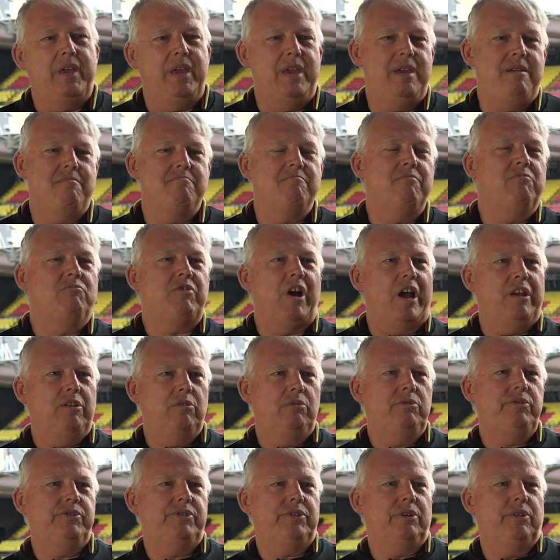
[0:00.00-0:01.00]
the
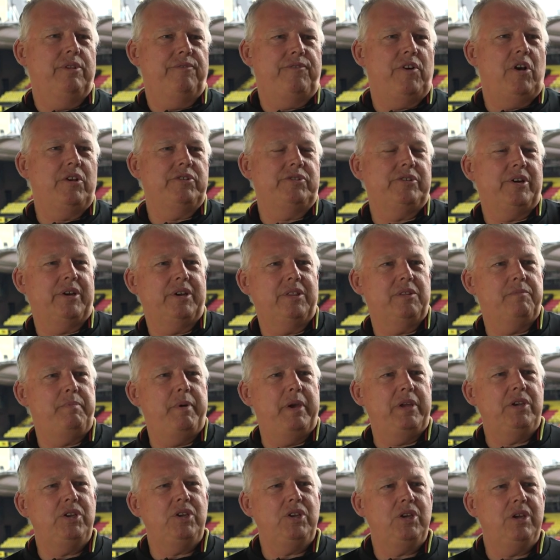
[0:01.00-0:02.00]
rails on the far side of the
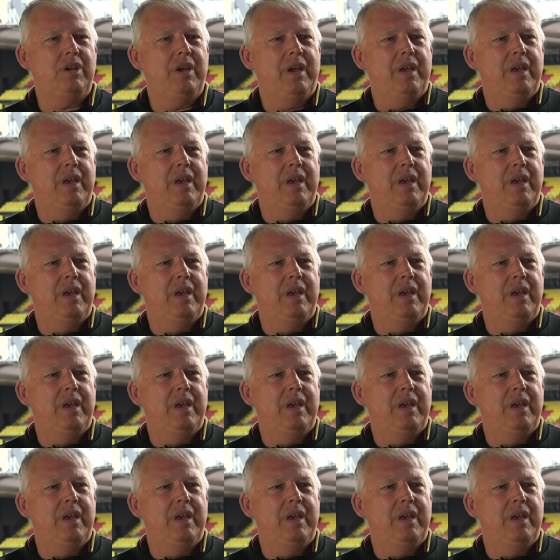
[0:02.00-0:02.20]
pitch,